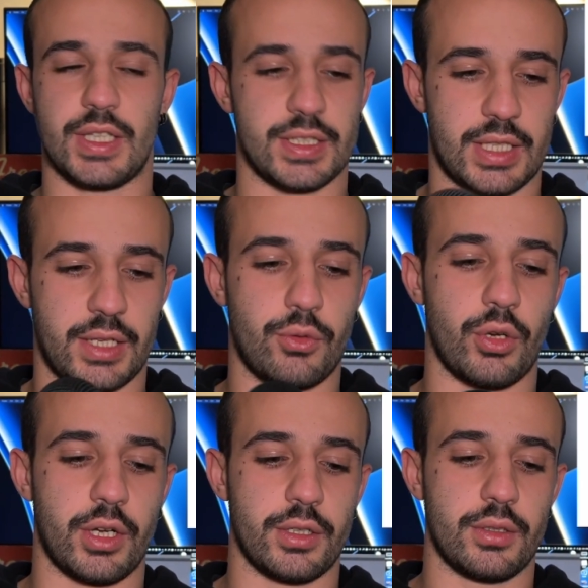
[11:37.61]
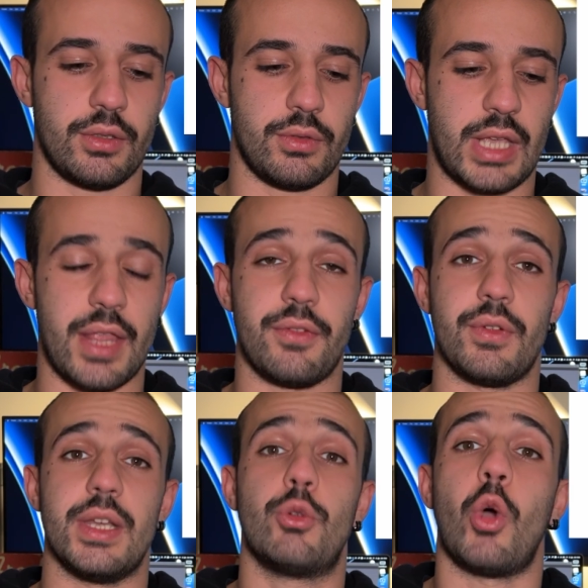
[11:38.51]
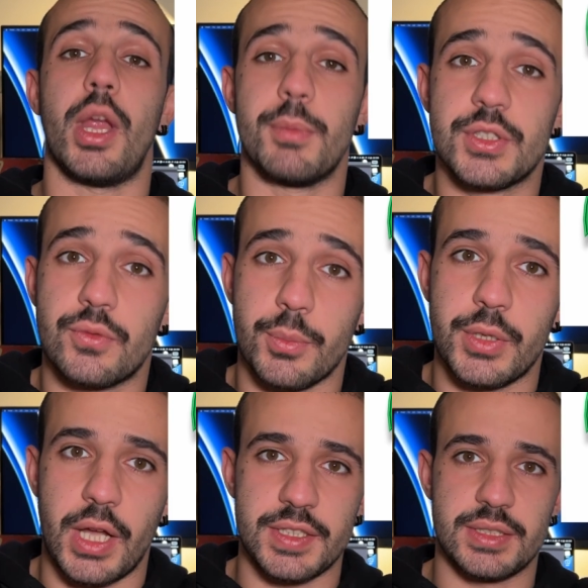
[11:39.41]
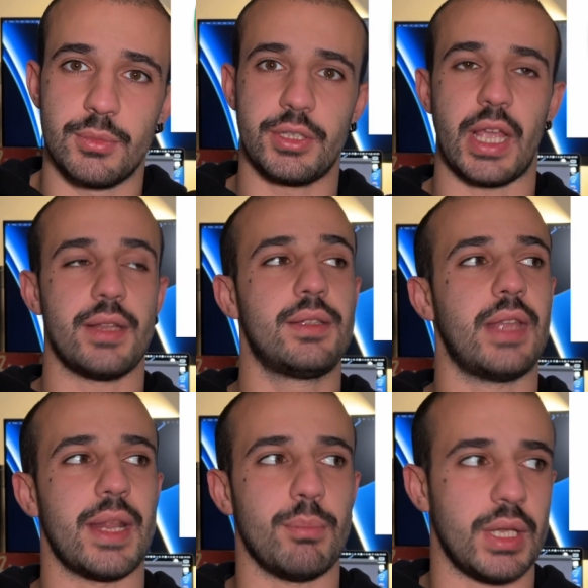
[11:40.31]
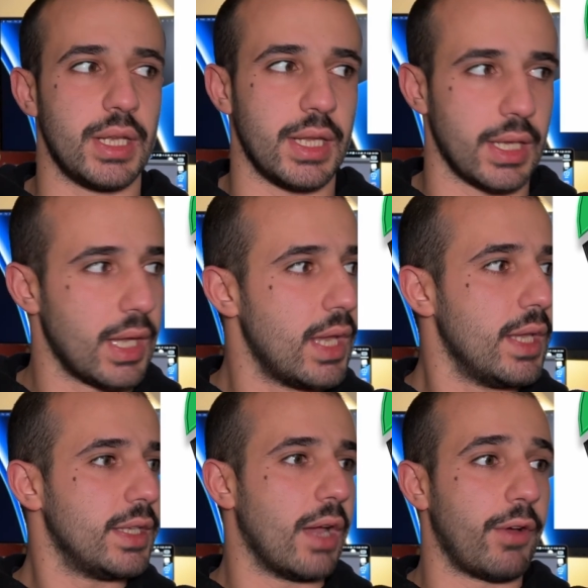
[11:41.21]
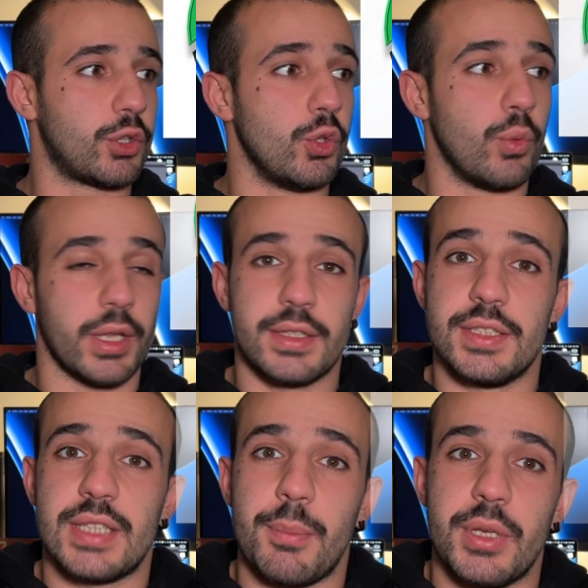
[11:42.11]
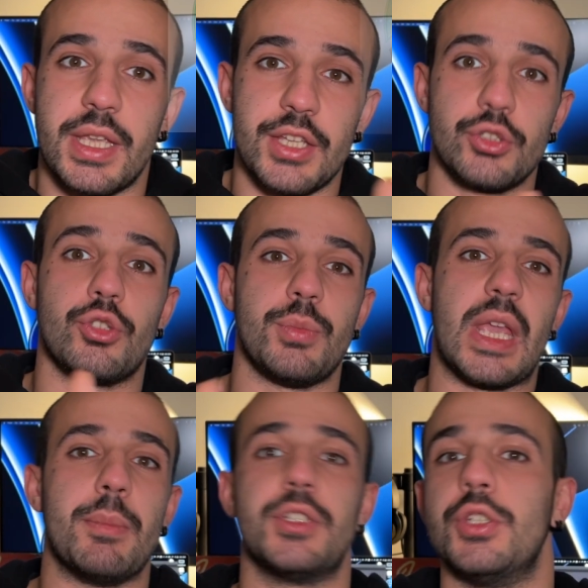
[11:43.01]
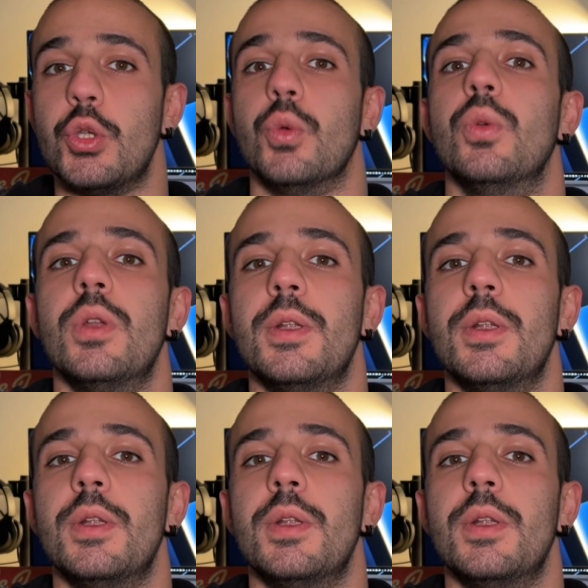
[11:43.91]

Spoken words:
There's like, you are gathering requirements from the customer, that meaning, yeah, what do you want this application to be able to do?